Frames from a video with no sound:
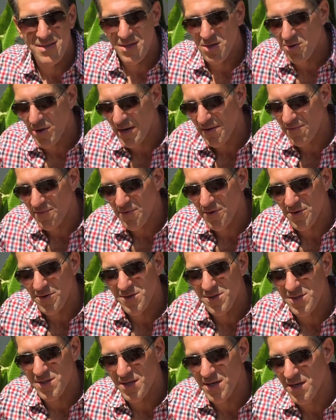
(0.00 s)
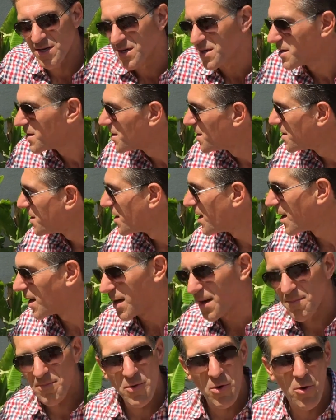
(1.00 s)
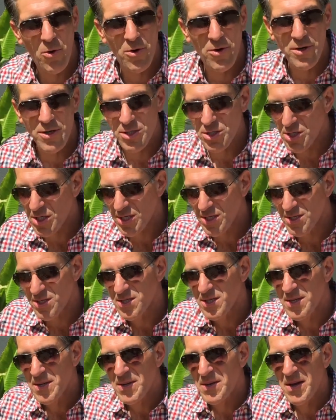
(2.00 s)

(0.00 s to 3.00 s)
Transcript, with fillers: the grapefruits, the oranges,